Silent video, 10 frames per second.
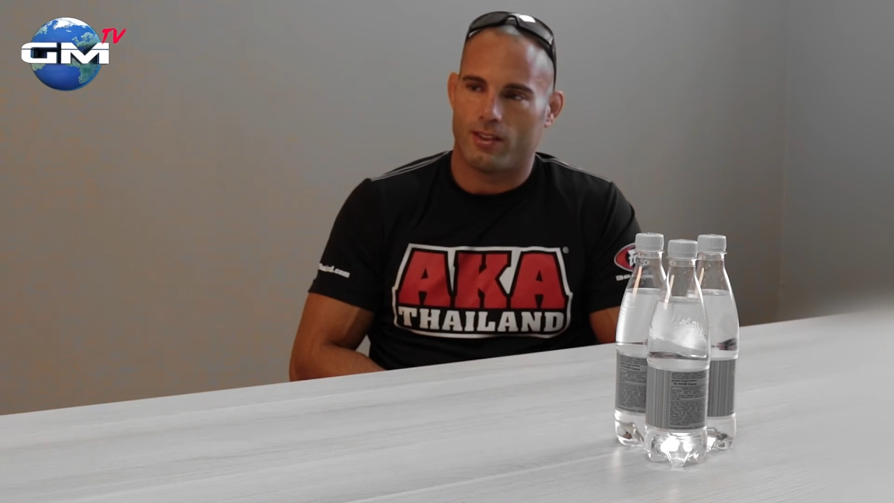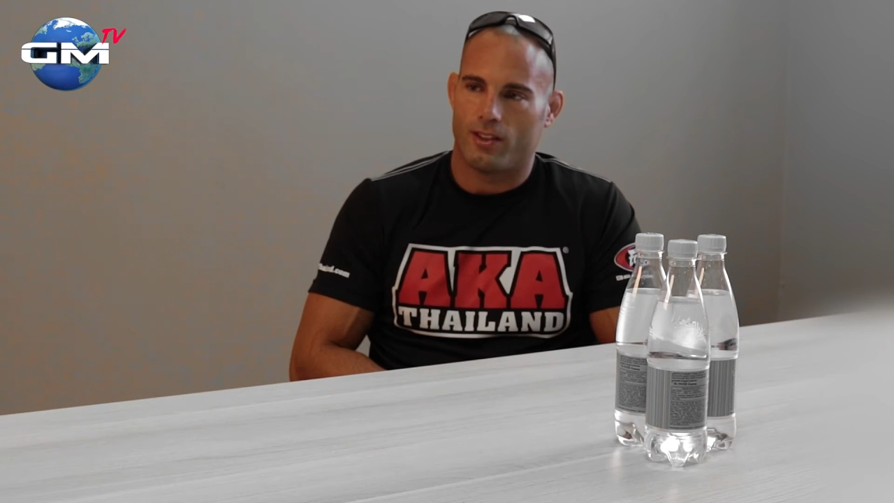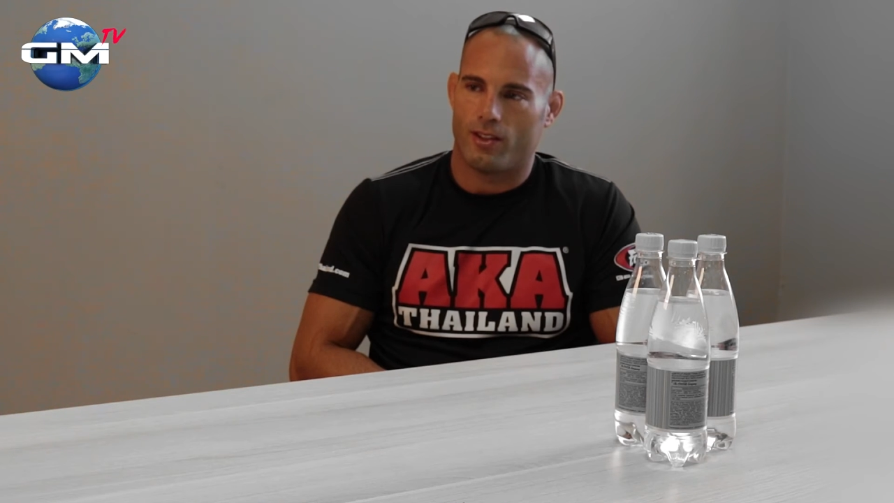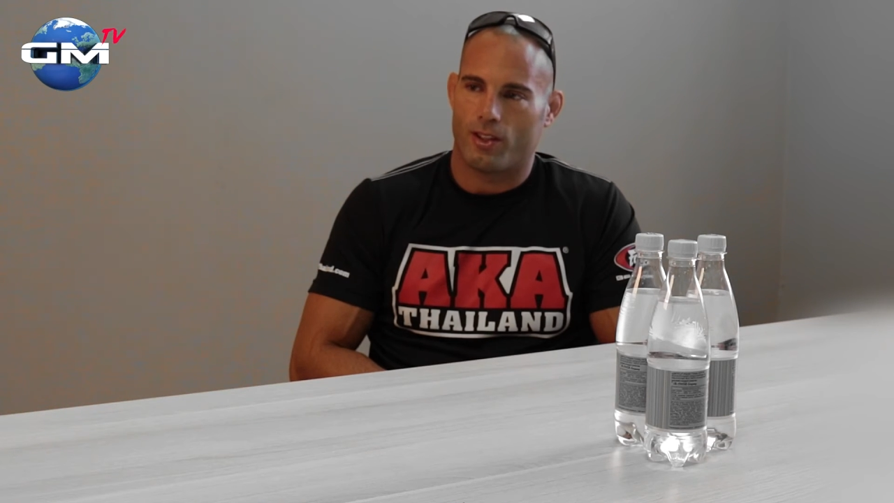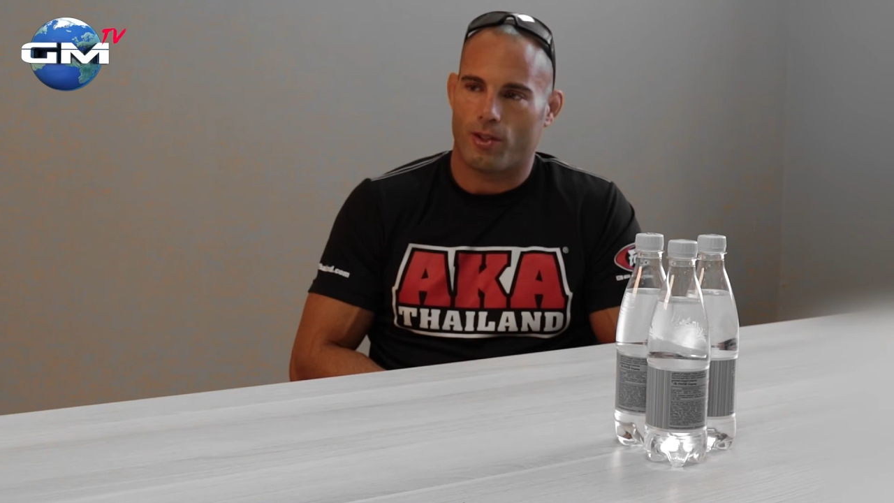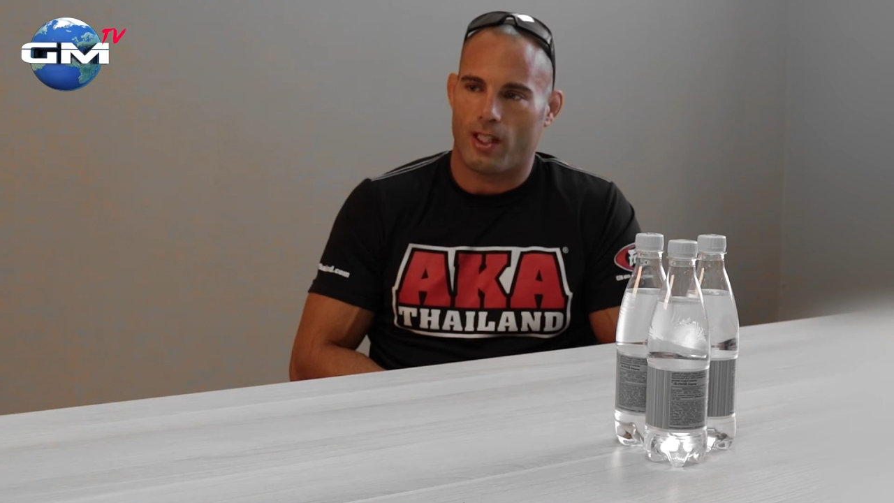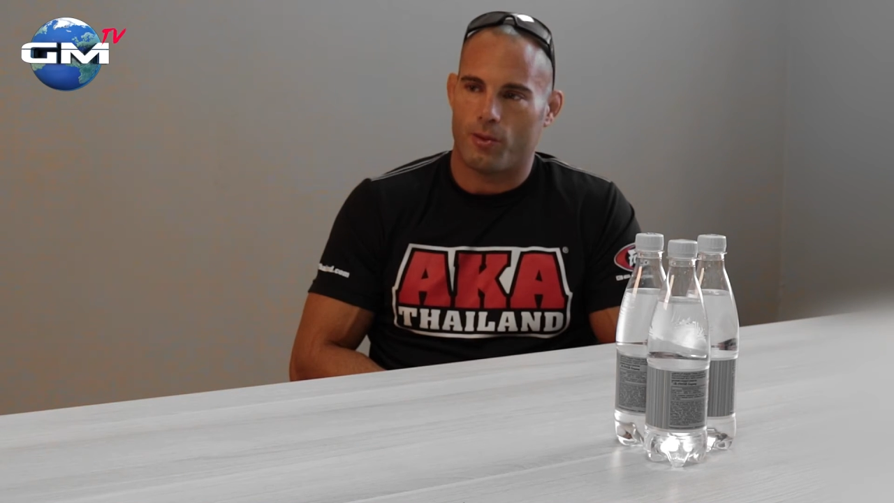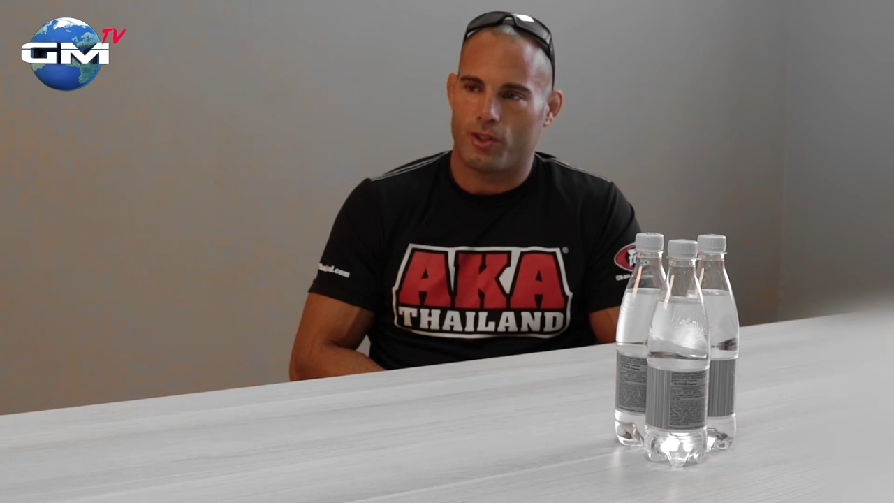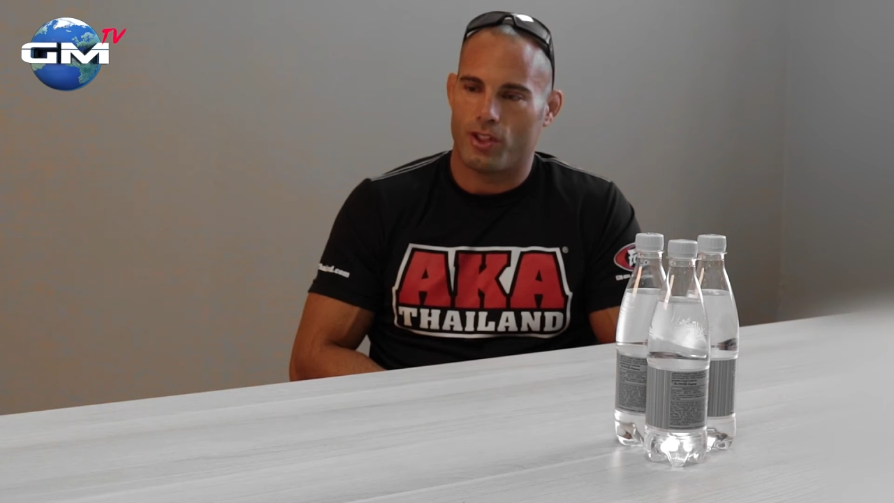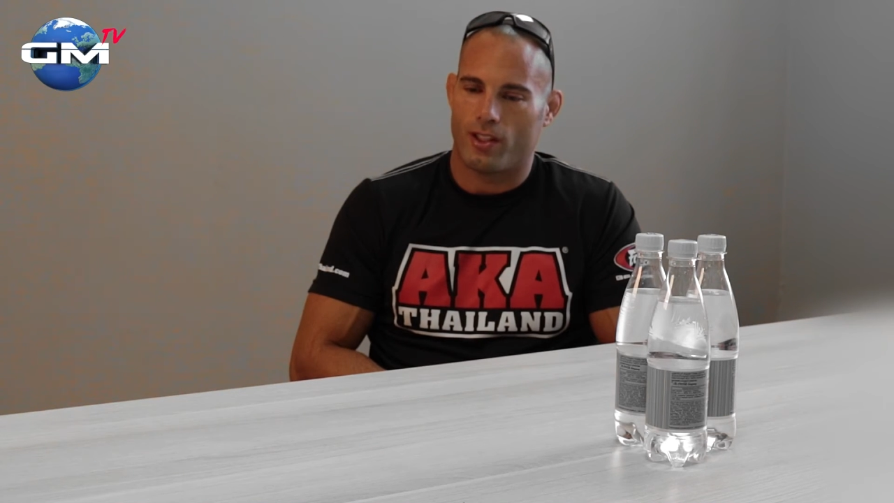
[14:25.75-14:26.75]
The crowd
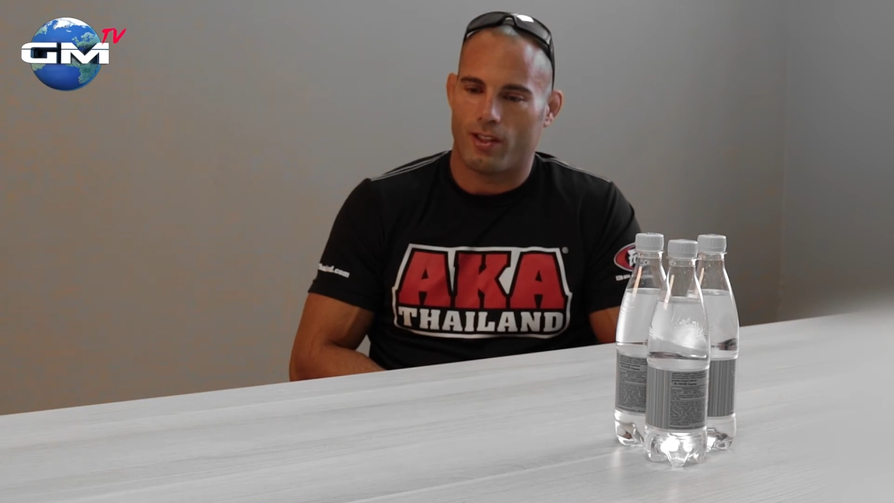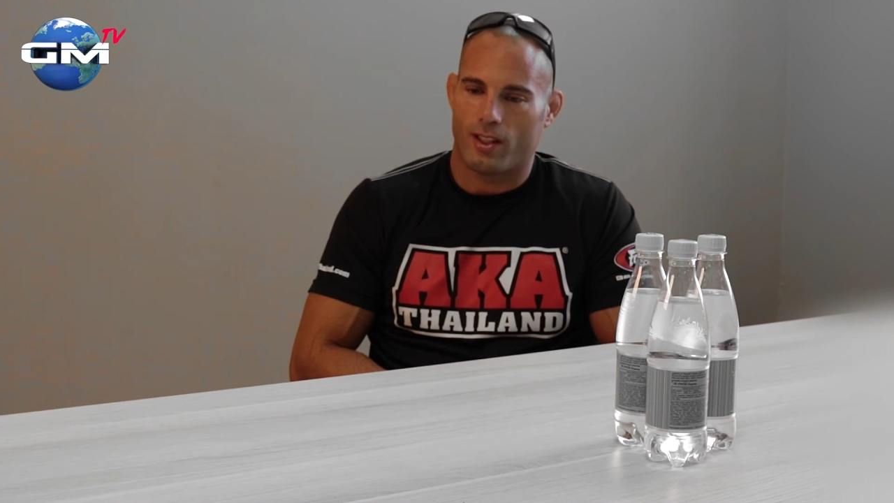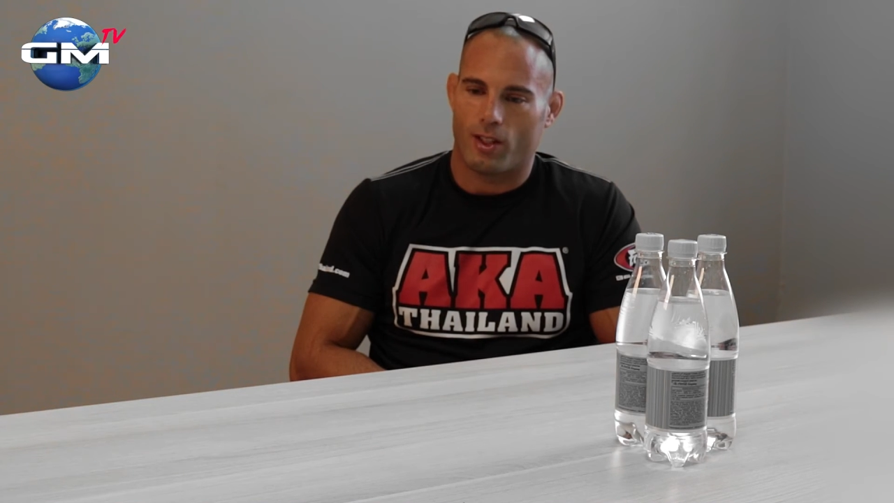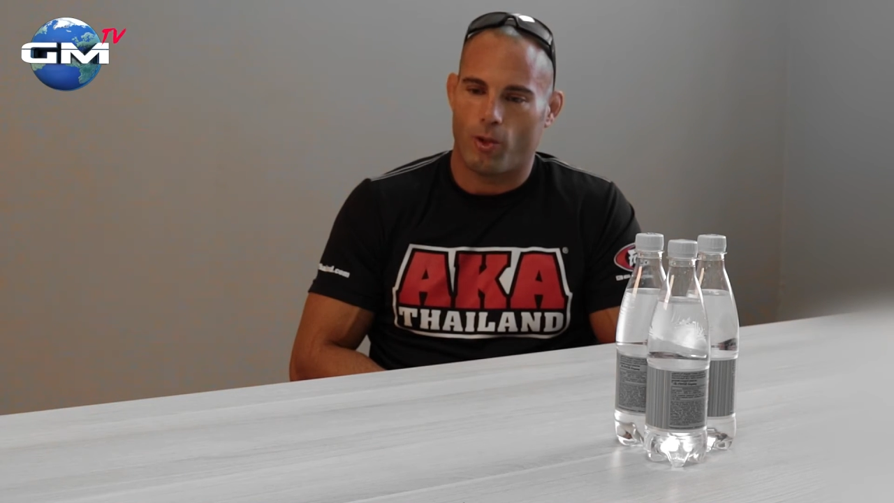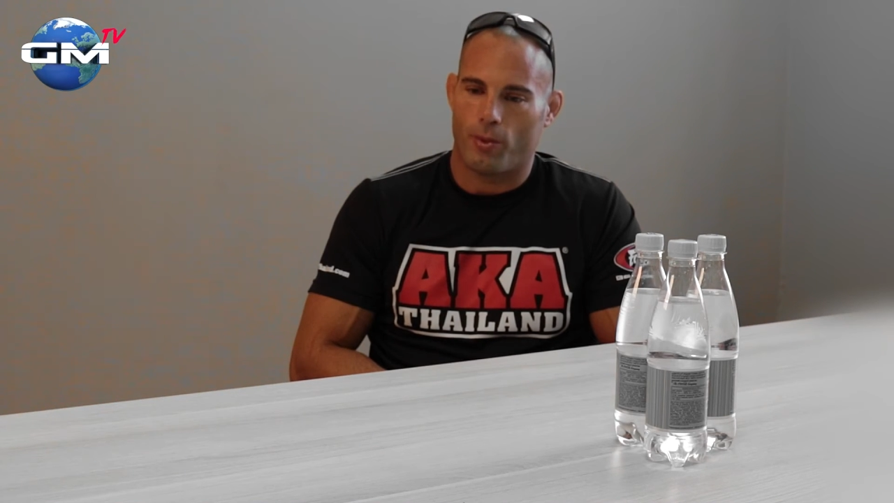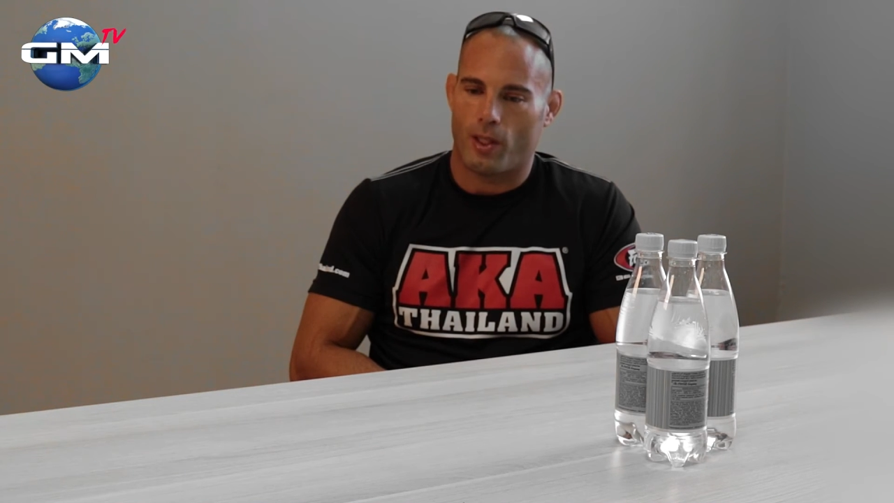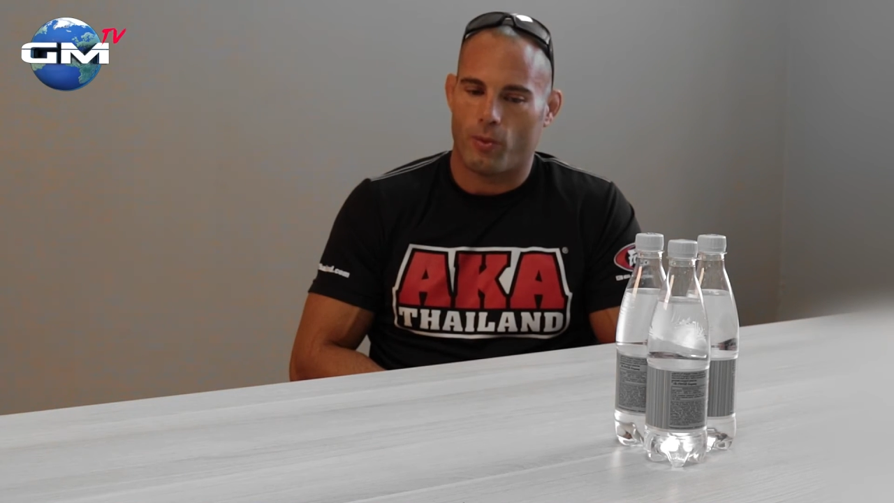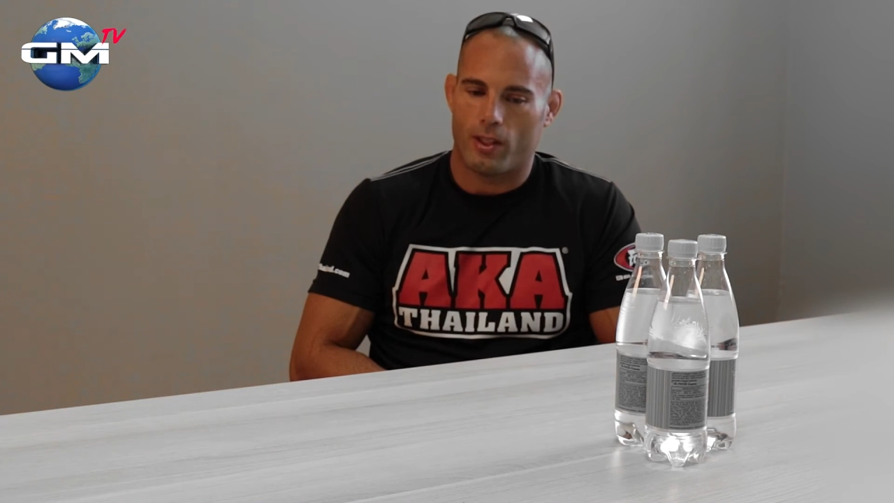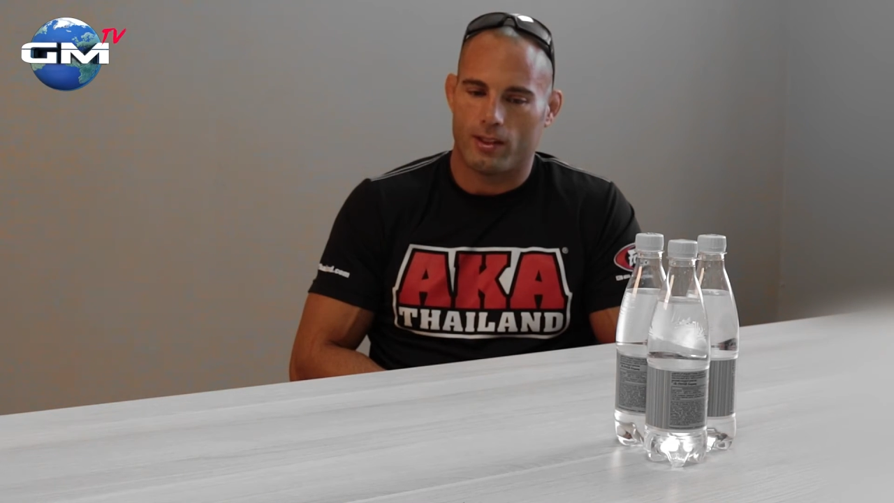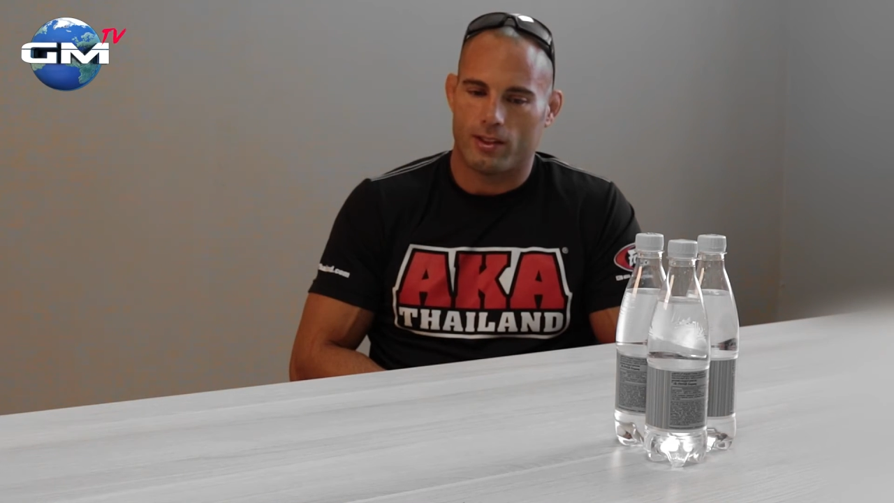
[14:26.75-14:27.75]
was cheering and hoping I
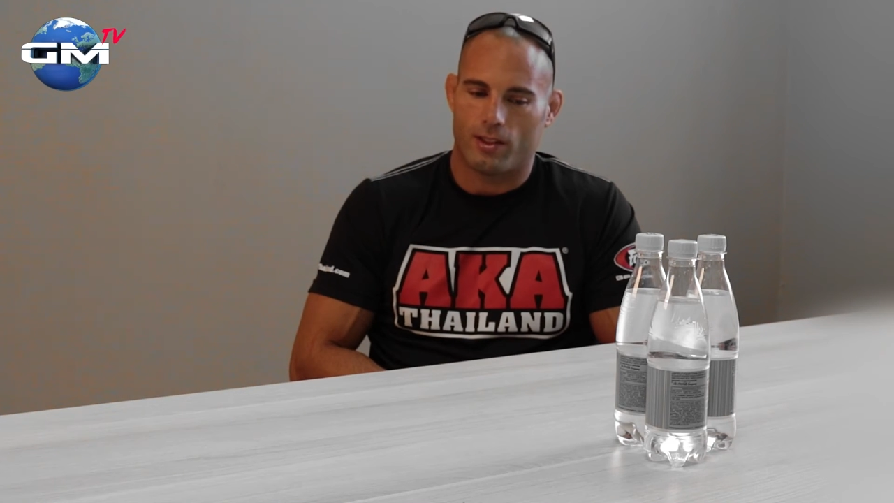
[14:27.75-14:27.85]
won.